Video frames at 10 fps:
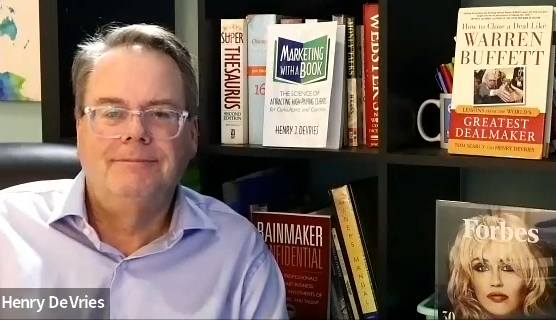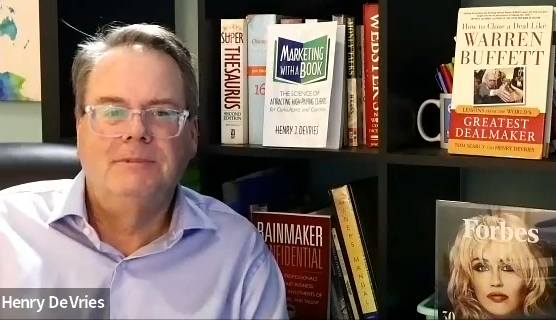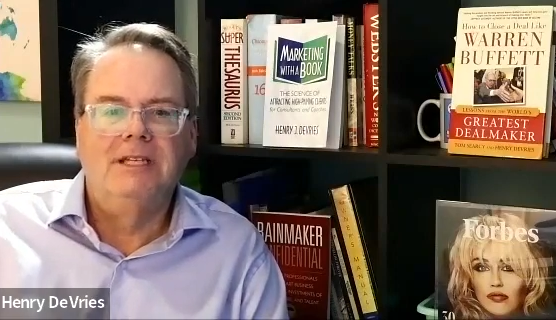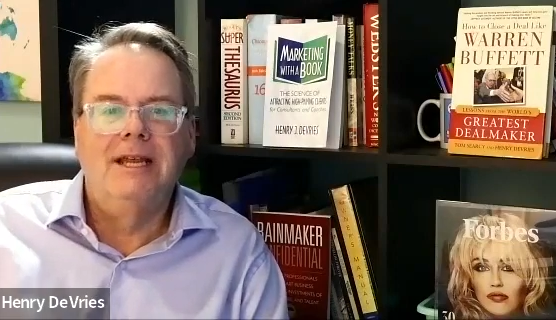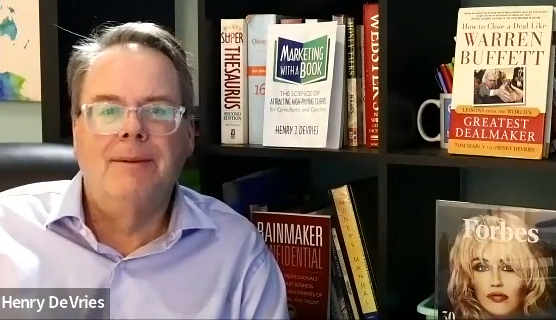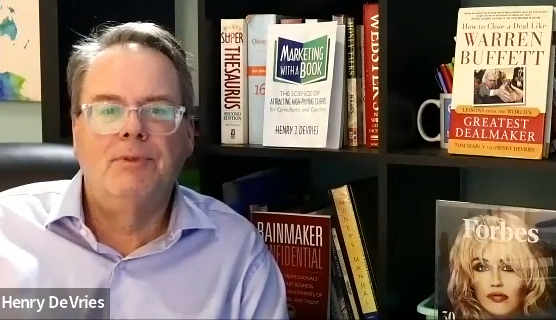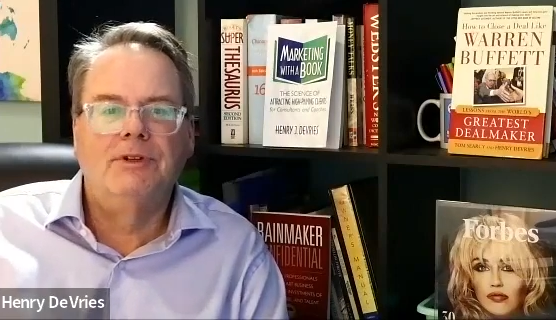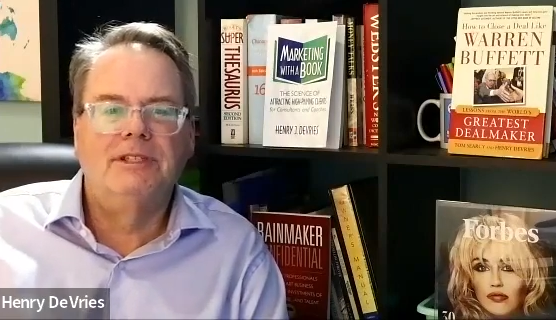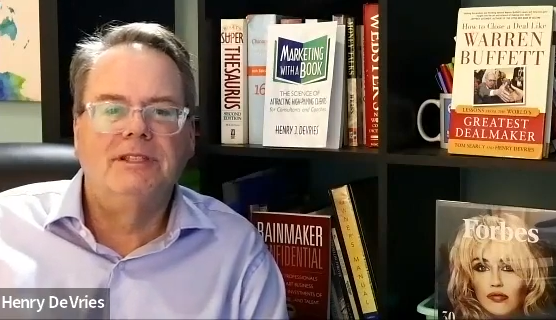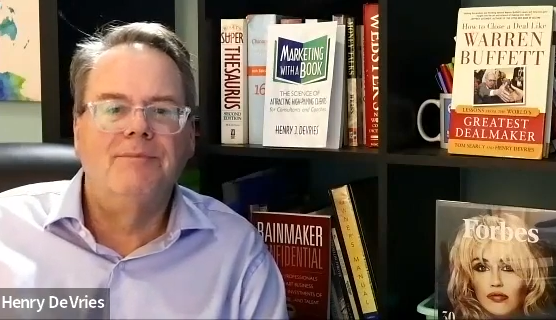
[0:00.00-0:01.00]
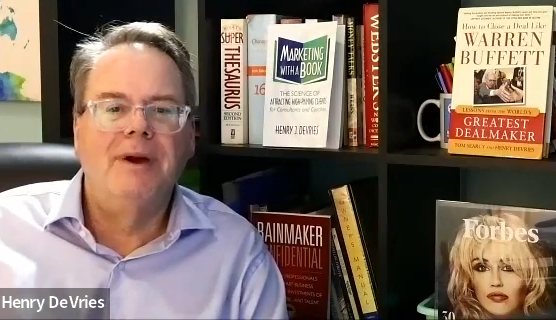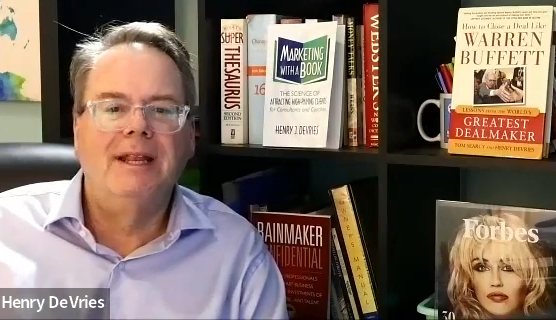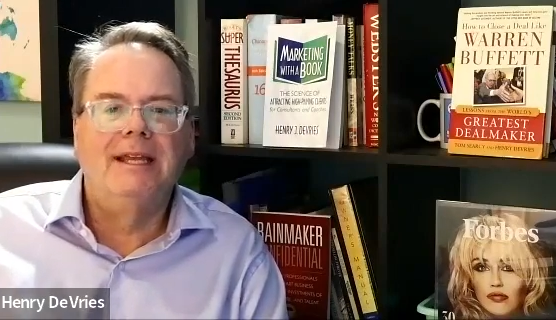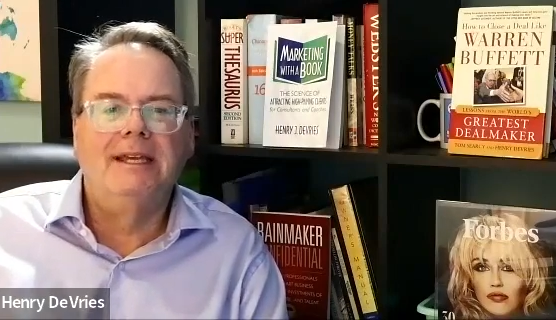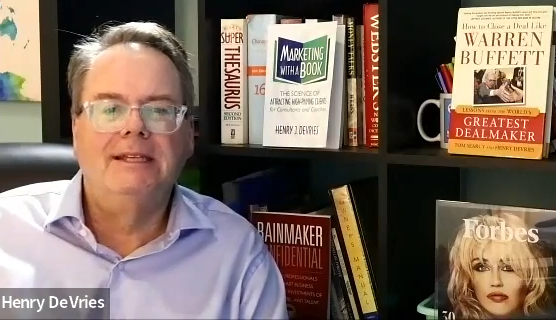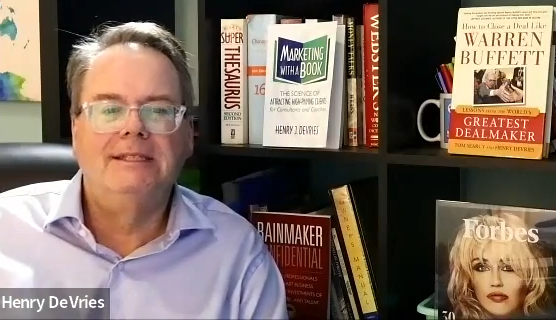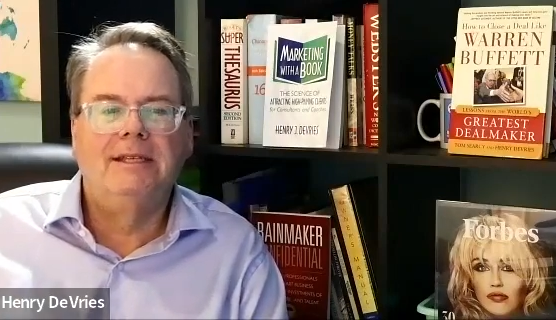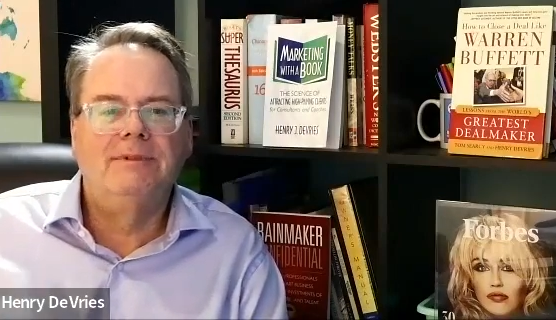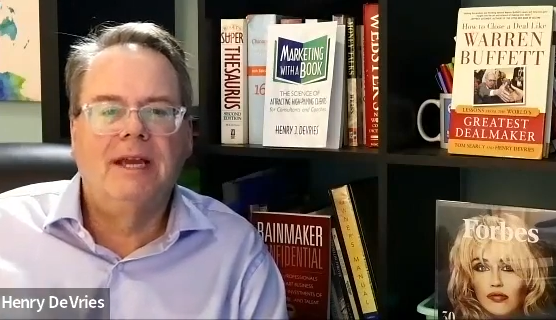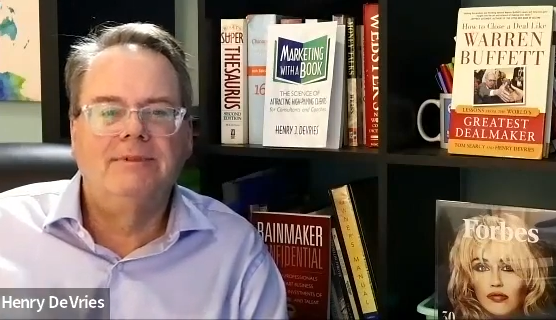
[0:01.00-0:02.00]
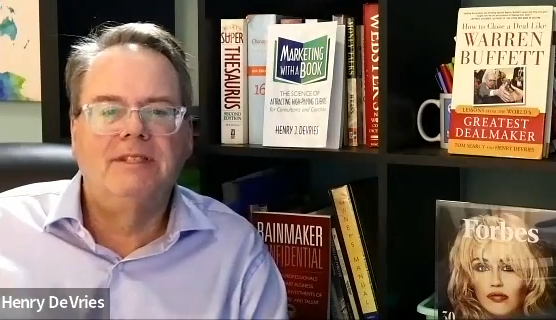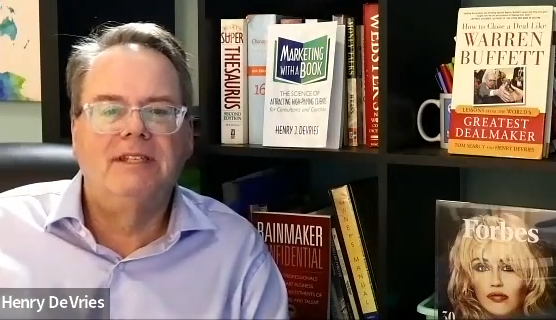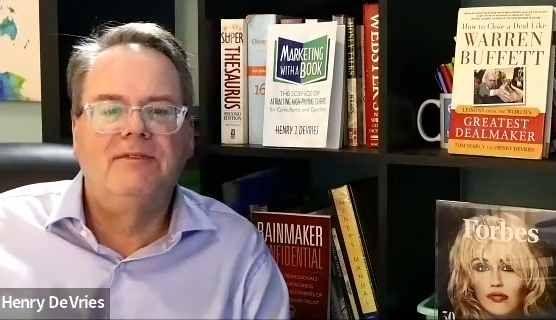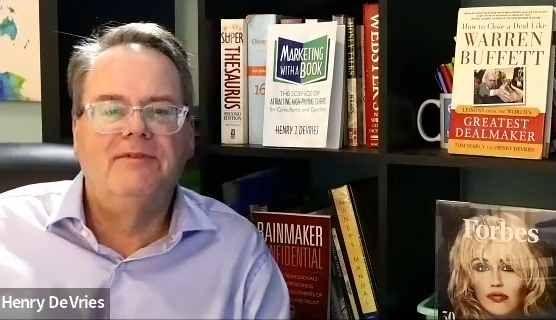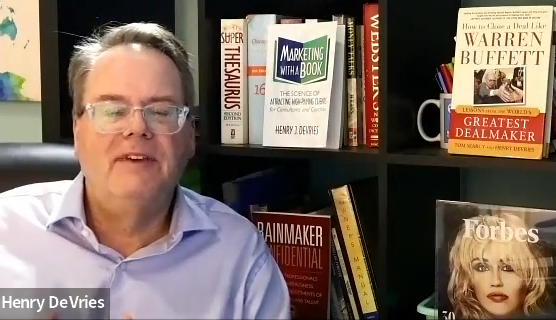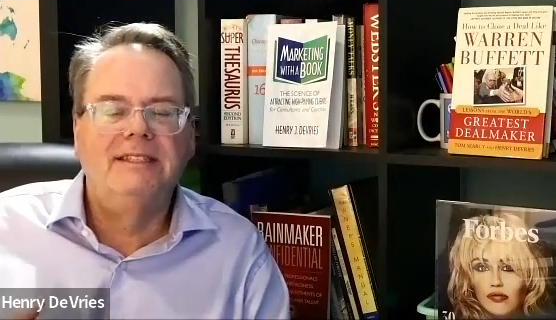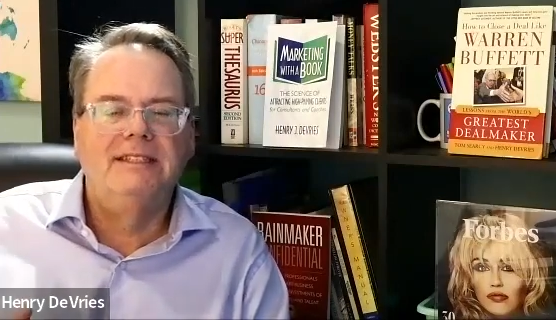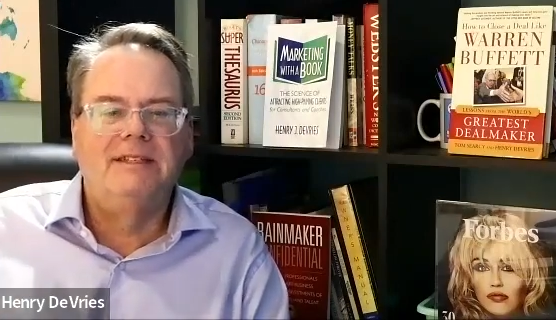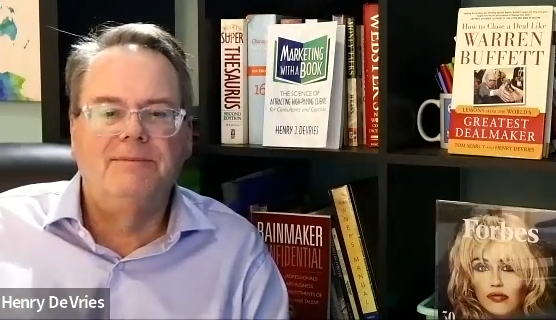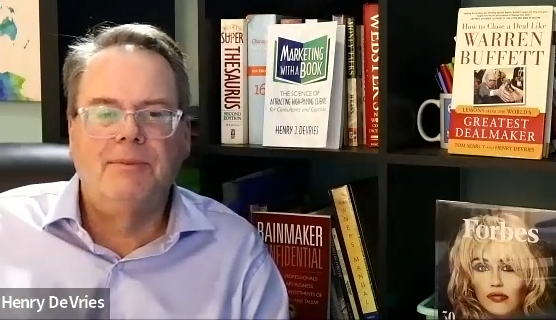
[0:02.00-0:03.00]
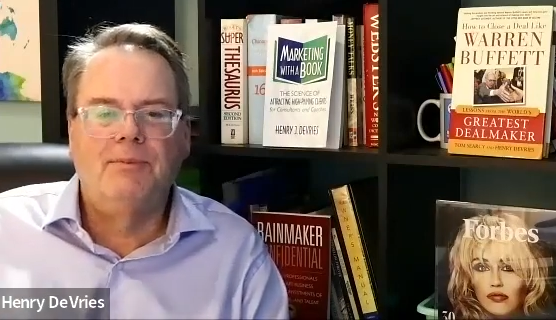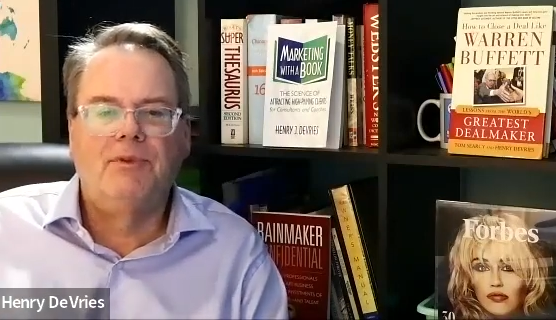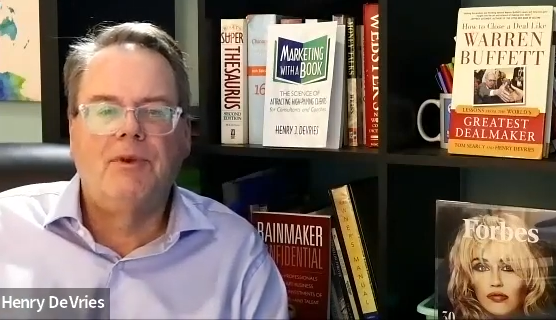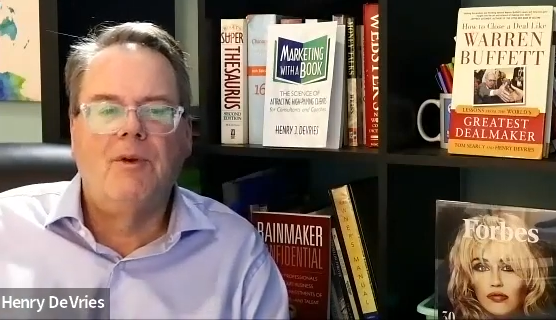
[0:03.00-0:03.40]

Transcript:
Speaker 1: the numbers and the money and sometimes the defense that people throw